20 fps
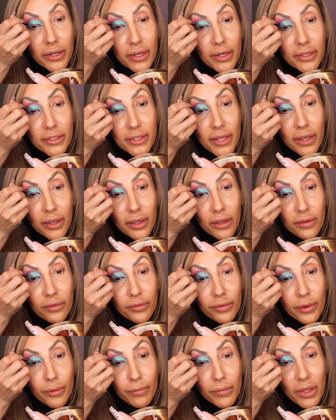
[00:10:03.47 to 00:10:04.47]
going to take it
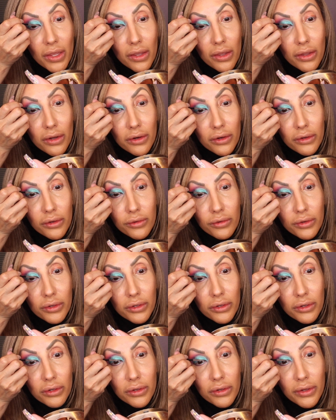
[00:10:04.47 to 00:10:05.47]
from the inner
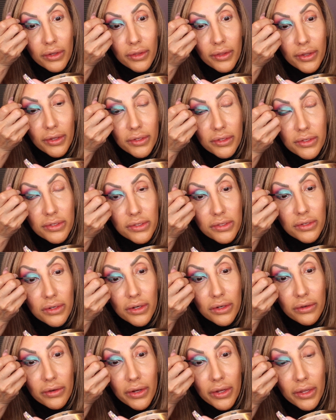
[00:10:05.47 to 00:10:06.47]
corner, and I like to
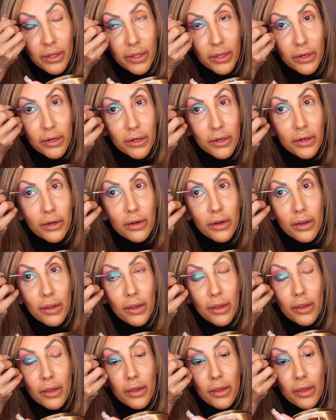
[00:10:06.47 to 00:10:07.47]
start right here
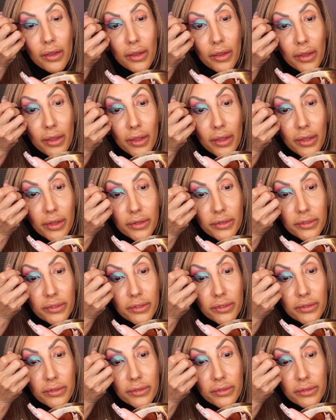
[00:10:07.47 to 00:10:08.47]
and
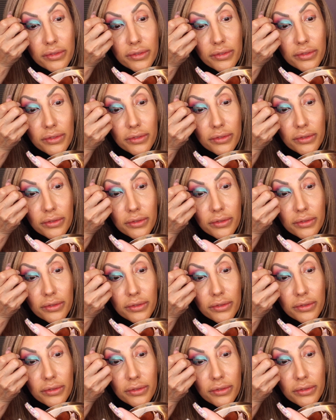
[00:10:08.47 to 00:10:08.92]
just